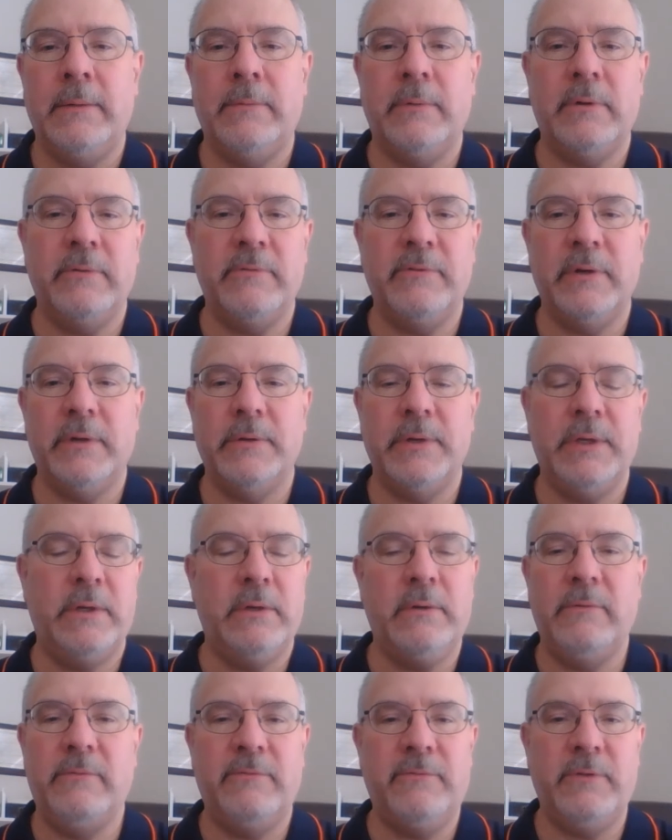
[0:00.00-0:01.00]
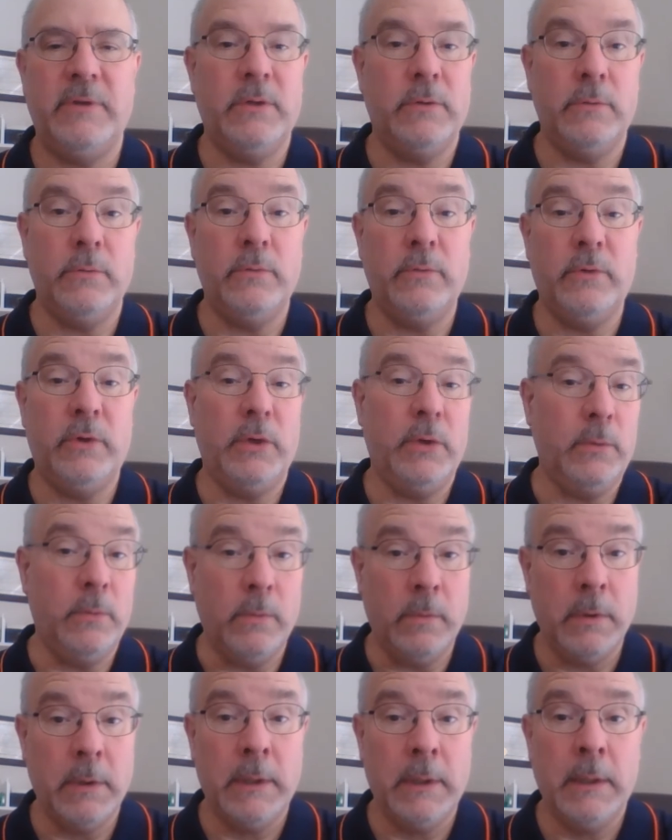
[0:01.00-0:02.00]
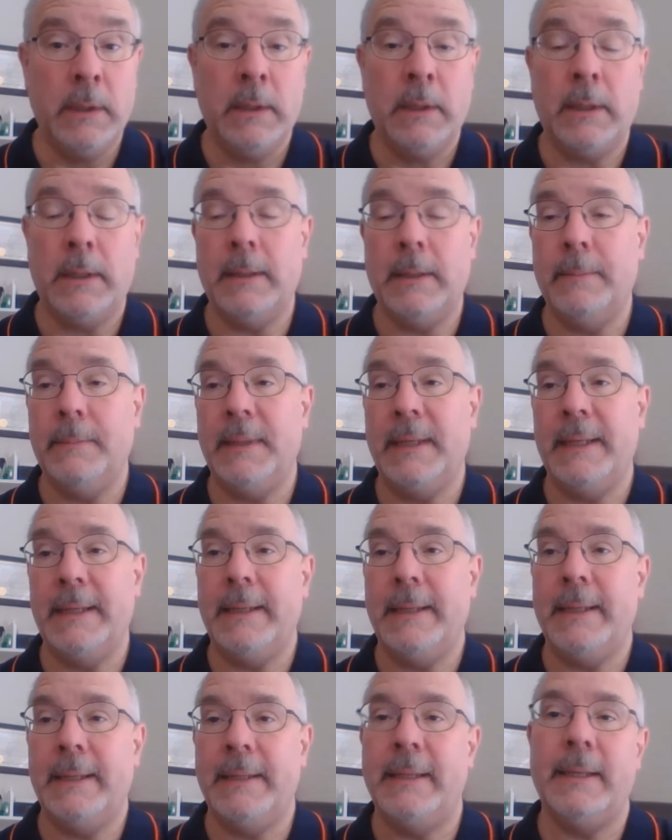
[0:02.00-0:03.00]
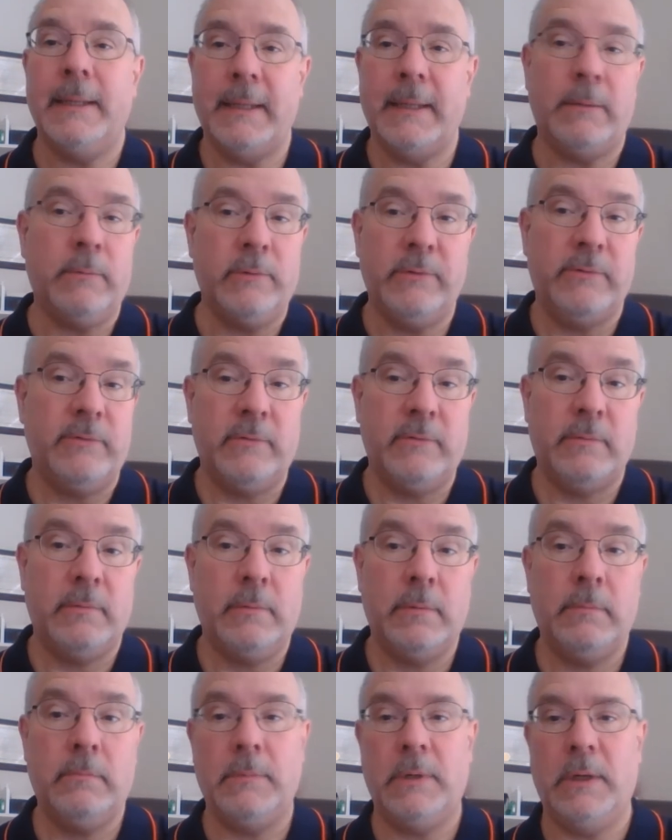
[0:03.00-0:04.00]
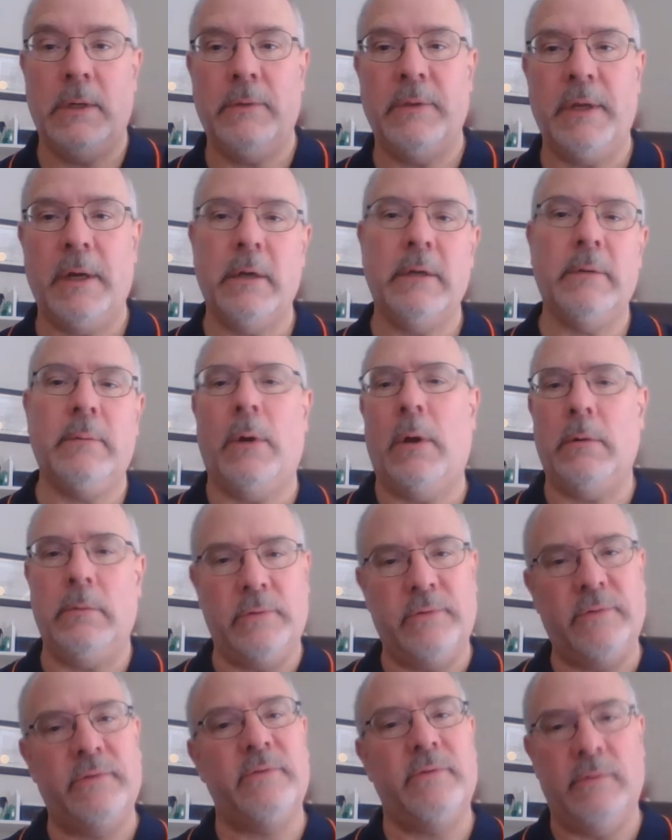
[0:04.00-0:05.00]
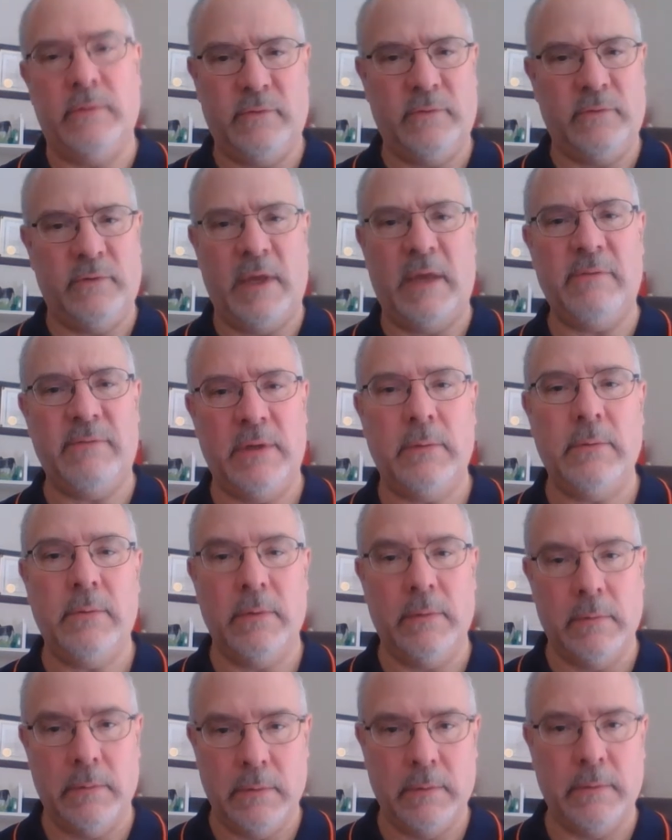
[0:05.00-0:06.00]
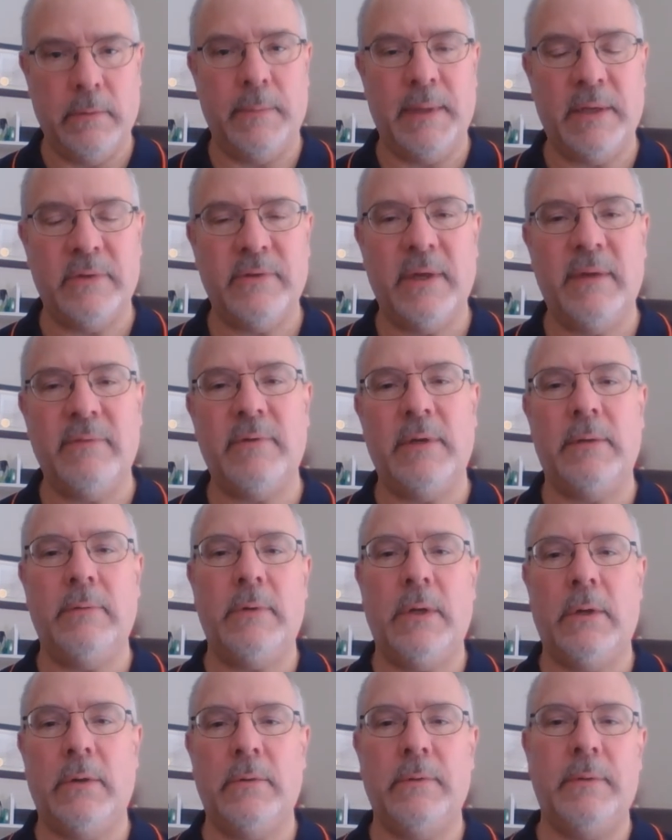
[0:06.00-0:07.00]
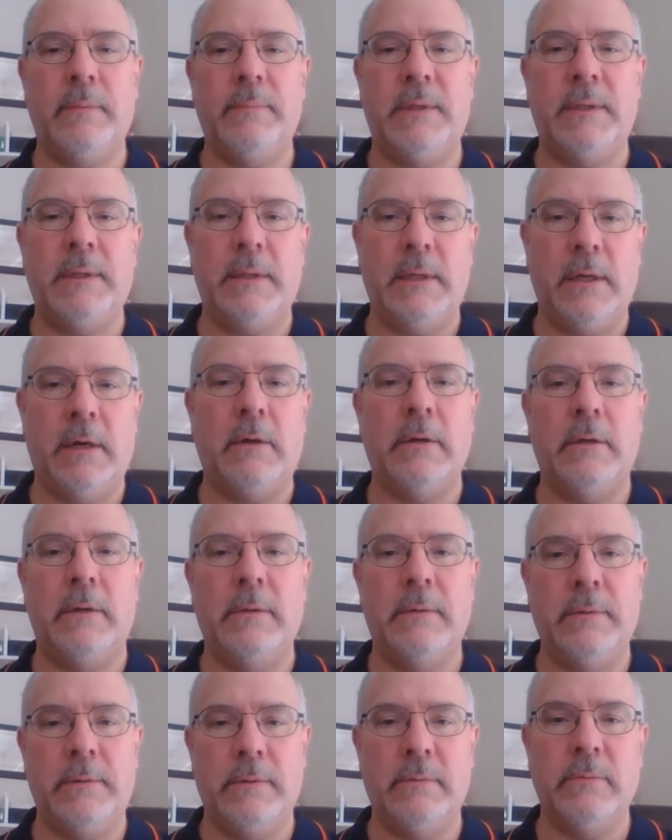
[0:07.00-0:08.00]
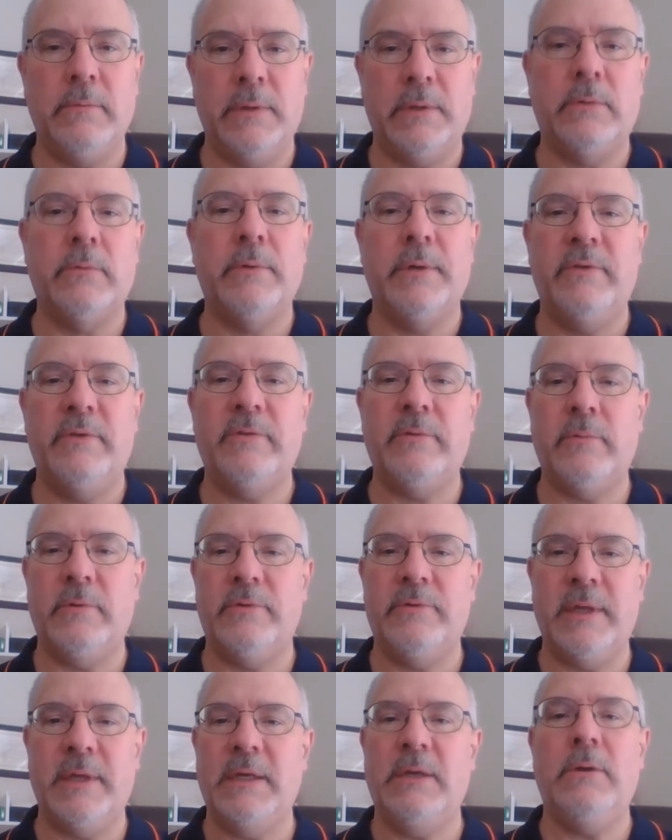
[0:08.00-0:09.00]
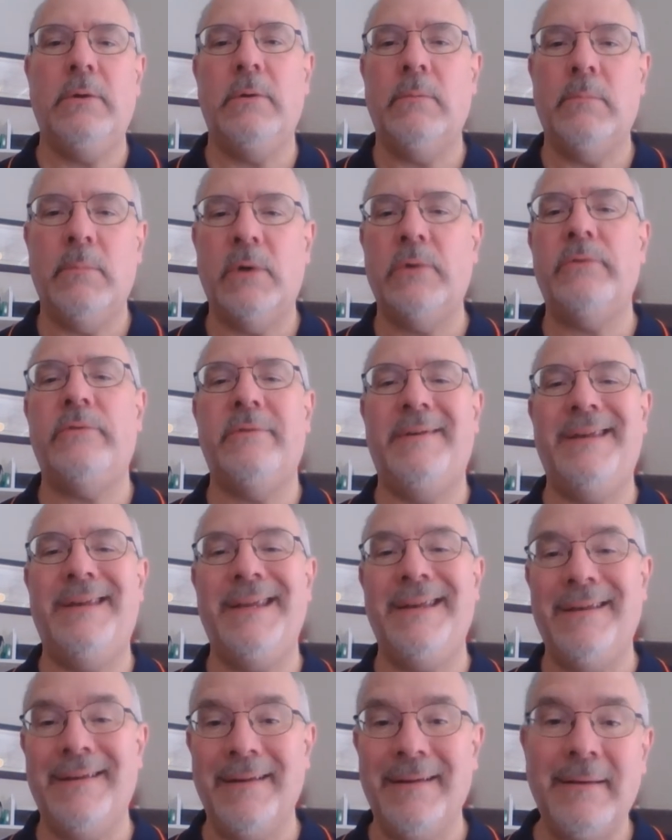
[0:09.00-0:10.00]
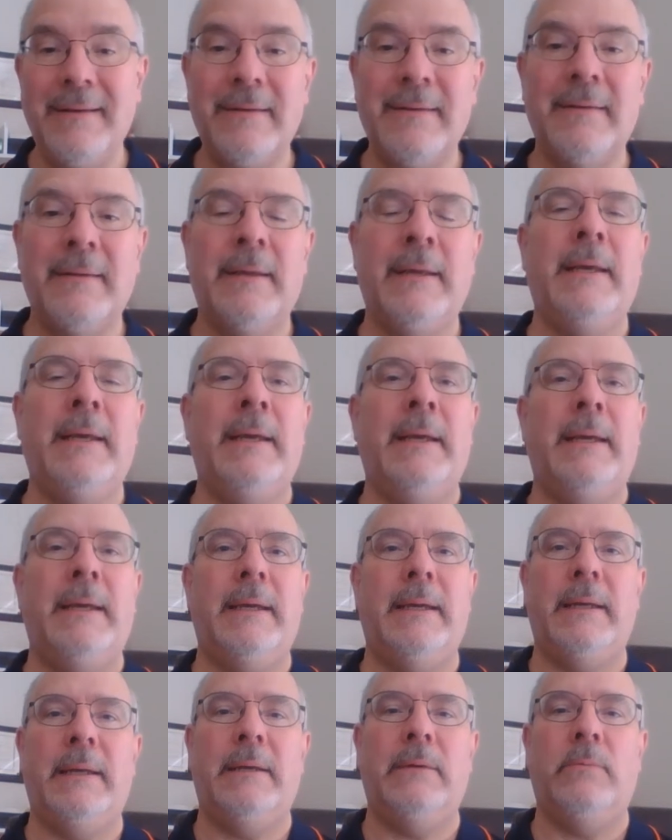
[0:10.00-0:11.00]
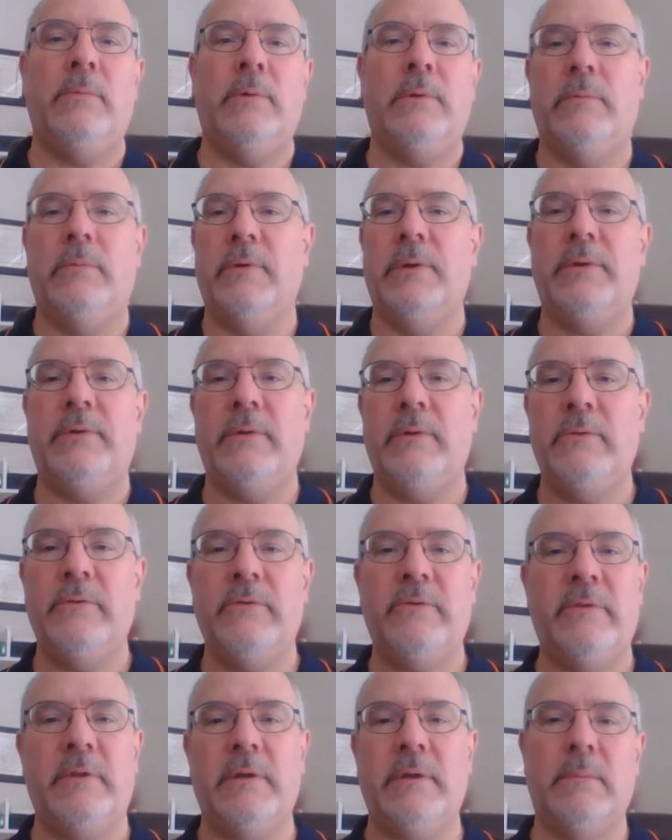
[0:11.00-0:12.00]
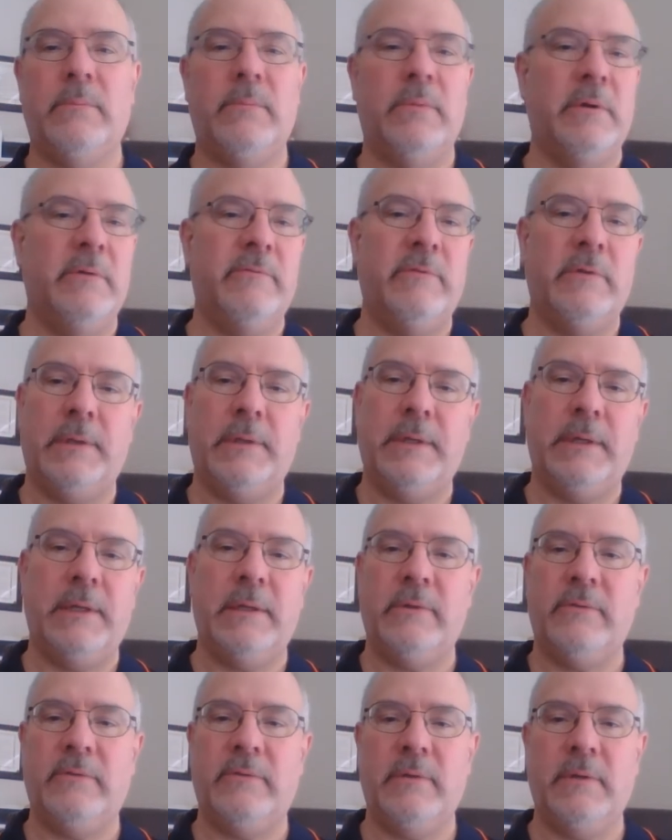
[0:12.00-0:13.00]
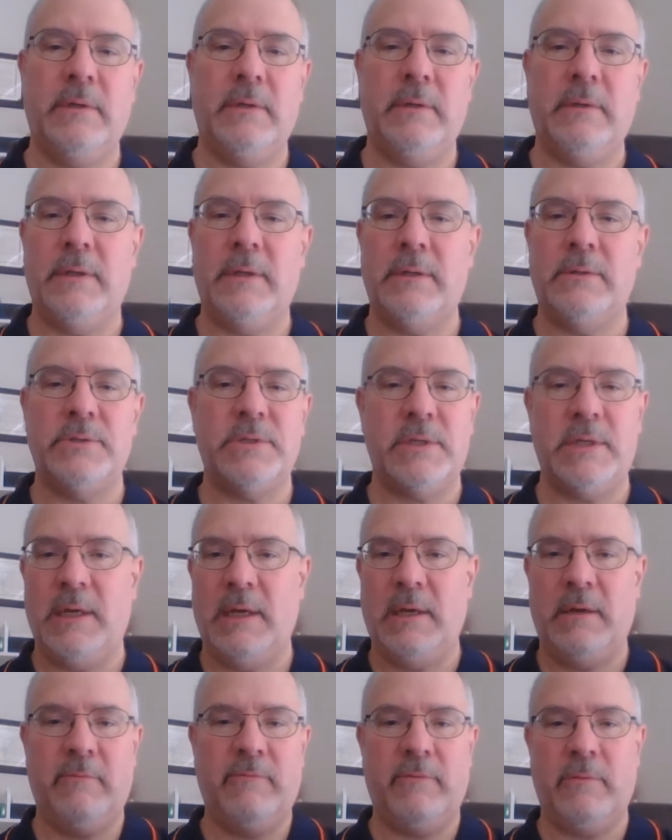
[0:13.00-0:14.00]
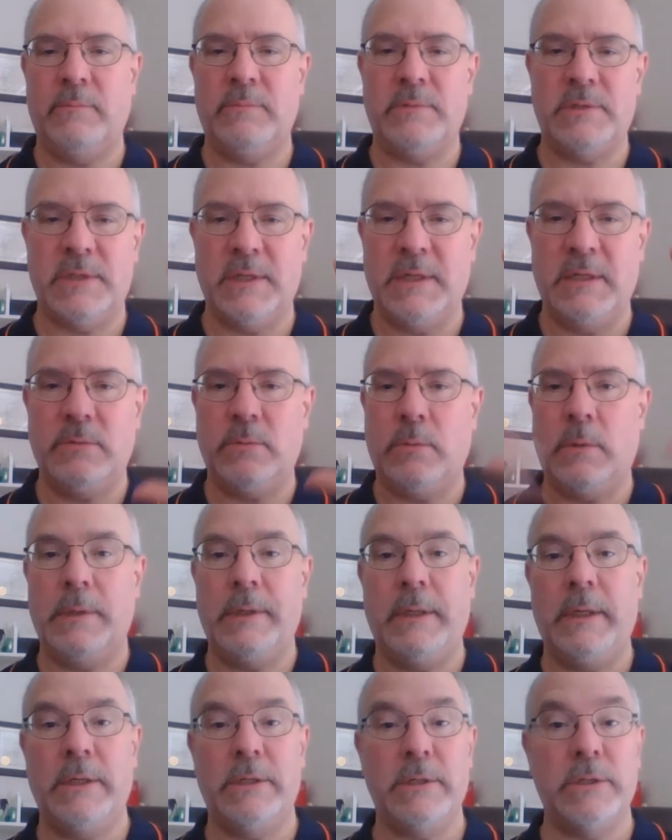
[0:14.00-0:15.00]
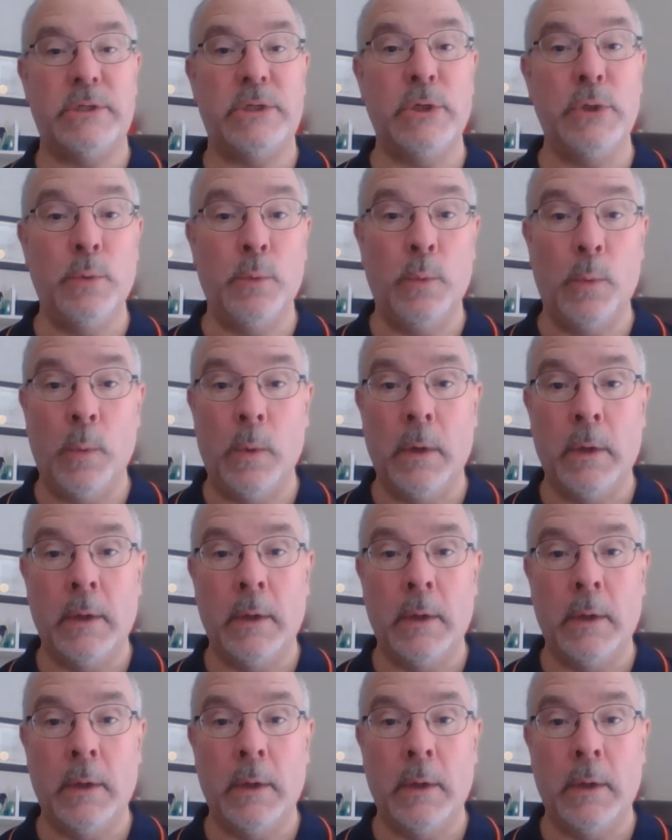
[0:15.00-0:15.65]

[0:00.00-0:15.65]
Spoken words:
Well, very few do, and that was, the argument. Oh, it's safety. We're about safety. No, the real reason was they knew most didn't, and it would reduce the number of clinics in their state from, say, 20 to 2,